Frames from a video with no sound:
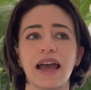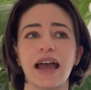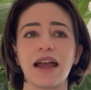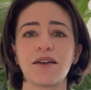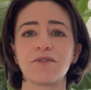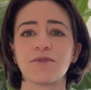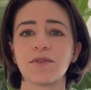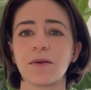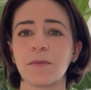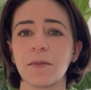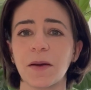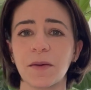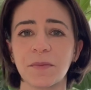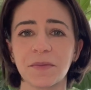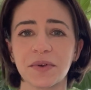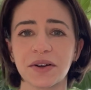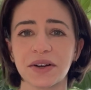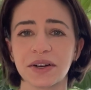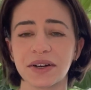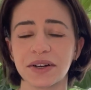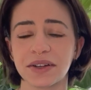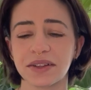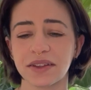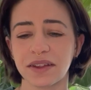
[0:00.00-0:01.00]

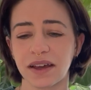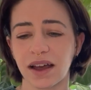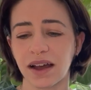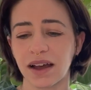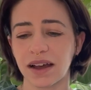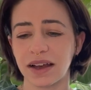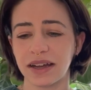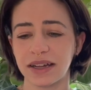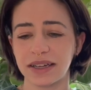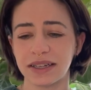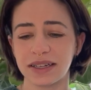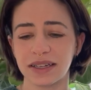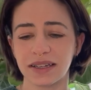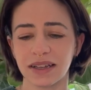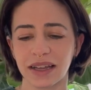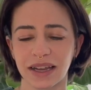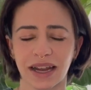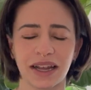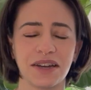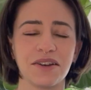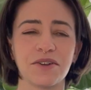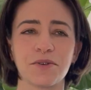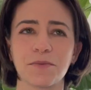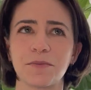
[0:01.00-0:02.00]
Remember that, like,
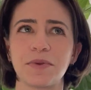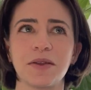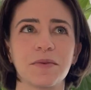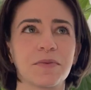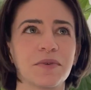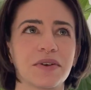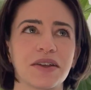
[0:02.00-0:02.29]
I know people